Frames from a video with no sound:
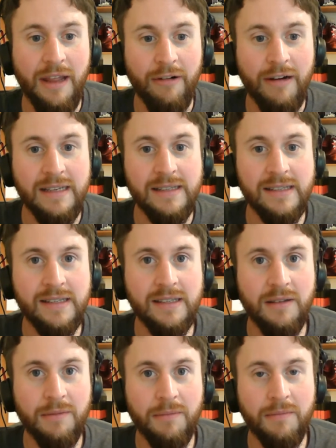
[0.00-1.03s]
there is
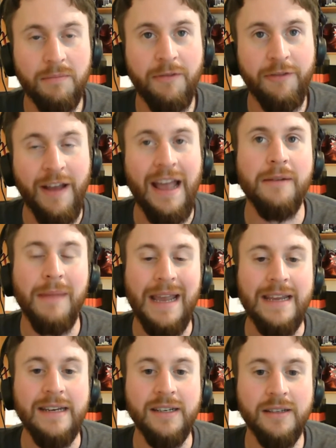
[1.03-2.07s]

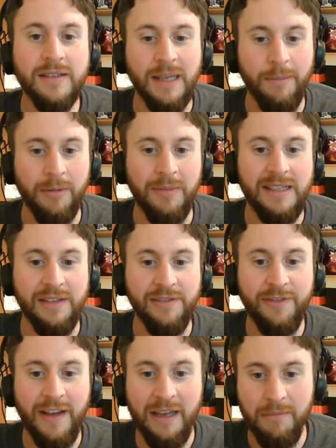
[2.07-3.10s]
fan-made supplements. There's
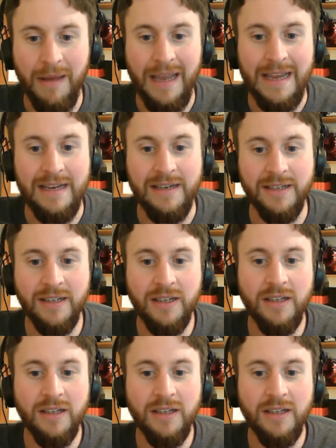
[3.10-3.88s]
fan-made